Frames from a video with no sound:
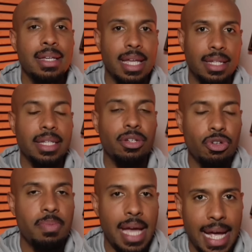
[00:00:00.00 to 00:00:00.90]
that Klint
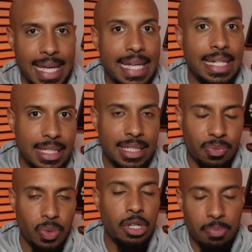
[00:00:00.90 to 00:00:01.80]
Kubiak is
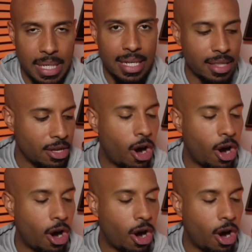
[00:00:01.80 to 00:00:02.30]
and will be the